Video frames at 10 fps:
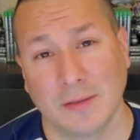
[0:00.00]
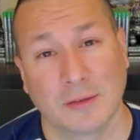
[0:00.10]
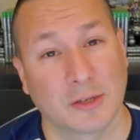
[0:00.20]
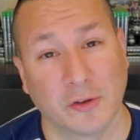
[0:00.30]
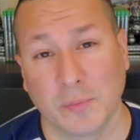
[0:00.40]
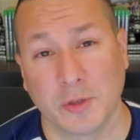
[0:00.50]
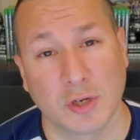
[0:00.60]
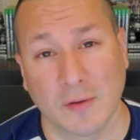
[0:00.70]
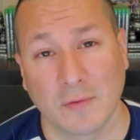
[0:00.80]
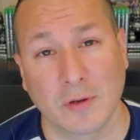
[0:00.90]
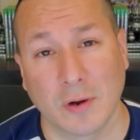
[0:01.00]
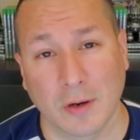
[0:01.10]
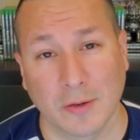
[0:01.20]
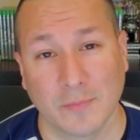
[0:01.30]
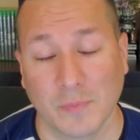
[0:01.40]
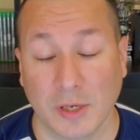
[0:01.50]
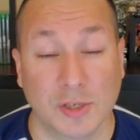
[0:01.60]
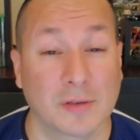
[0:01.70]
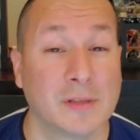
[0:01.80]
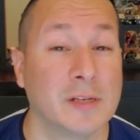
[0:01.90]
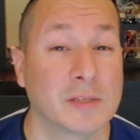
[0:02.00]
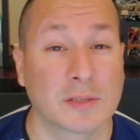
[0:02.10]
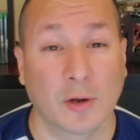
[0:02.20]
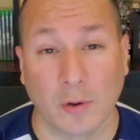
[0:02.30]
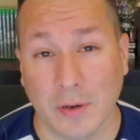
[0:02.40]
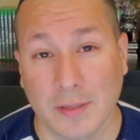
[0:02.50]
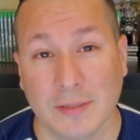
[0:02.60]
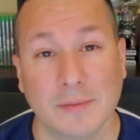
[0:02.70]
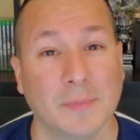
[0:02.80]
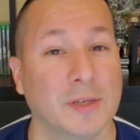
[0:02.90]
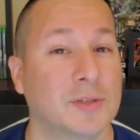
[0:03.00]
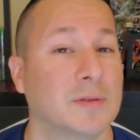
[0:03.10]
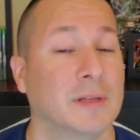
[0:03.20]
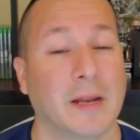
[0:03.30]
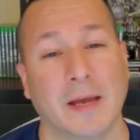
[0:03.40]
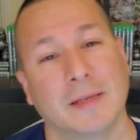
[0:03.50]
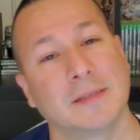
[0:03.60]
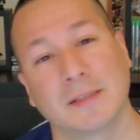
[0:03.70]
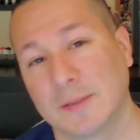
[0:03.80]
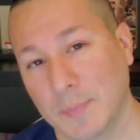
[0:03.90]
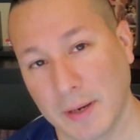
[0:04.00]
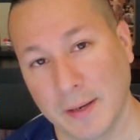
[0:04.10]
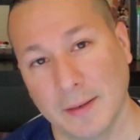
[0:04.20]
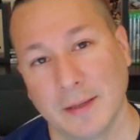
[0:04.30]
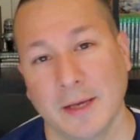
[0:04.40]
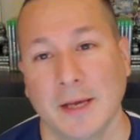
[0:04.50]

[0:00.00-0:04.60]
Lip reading: your government travel card, make sure that it's current, make sure that it hasn't expired,